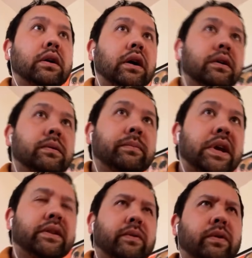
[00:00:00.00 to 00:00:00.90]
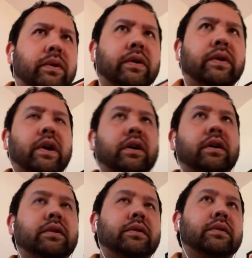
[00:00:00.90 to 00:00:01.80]
Uncle Meat
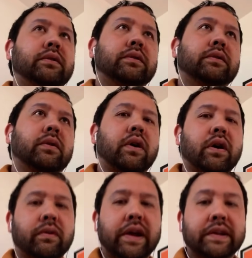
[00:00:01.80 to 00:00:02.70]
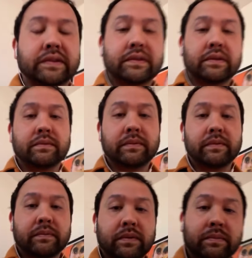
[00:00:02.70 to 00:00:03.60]
or Hot Rats
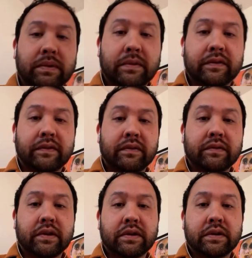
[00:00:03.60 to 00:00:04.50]
would be my favorite.